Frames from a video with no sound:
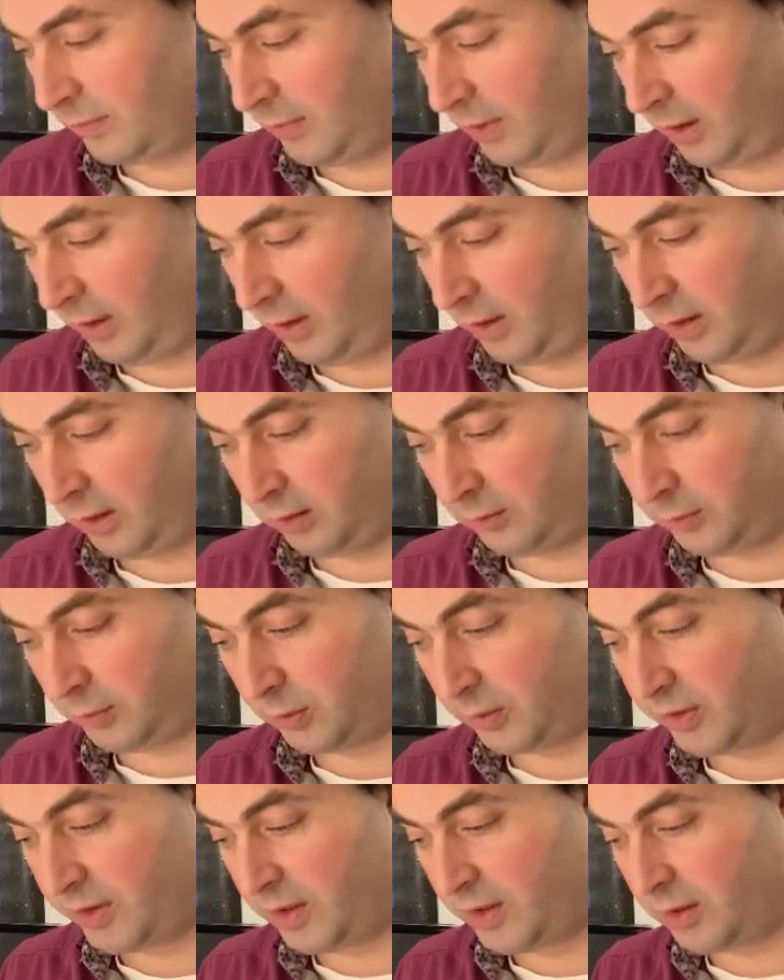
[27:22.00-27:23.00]
in our
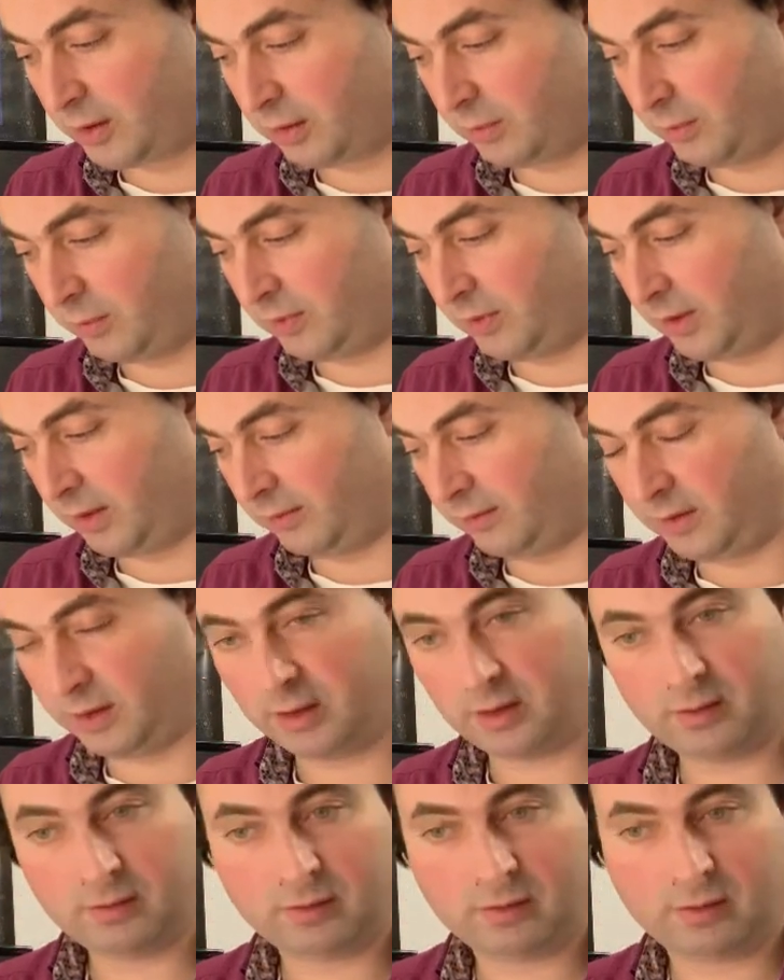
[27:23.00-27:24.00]
full system, then
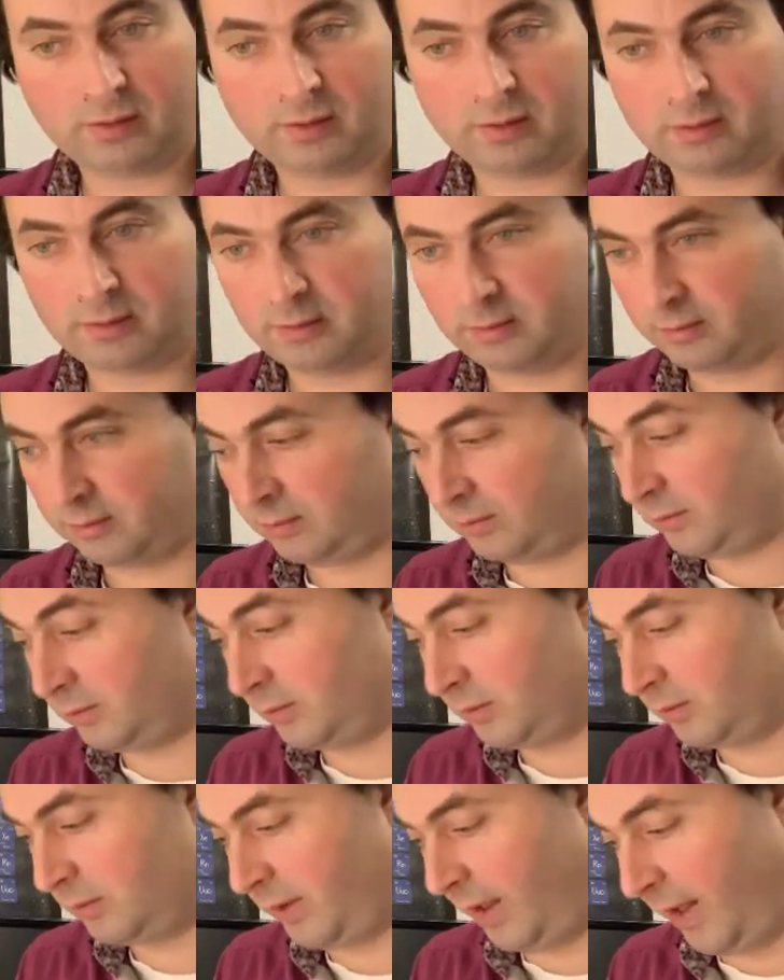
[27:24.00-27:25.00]
we
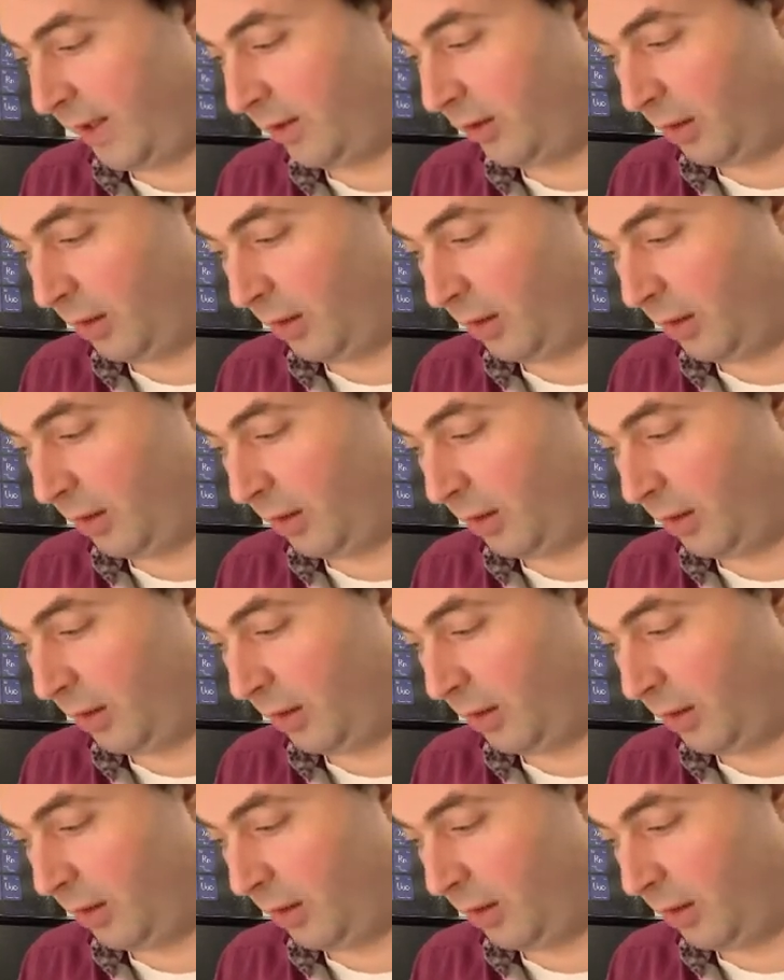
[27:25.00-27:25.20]
end